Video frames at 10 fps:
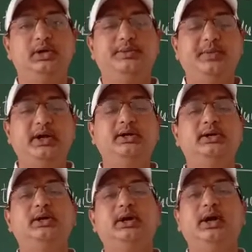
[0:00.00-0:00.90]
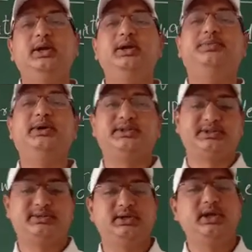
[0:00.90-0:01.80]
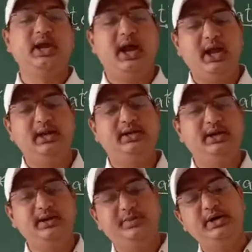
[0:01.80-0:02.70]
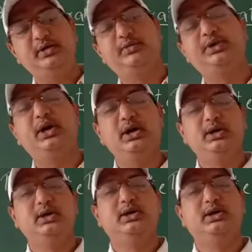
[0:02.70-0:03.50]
but it differs and they depend upon the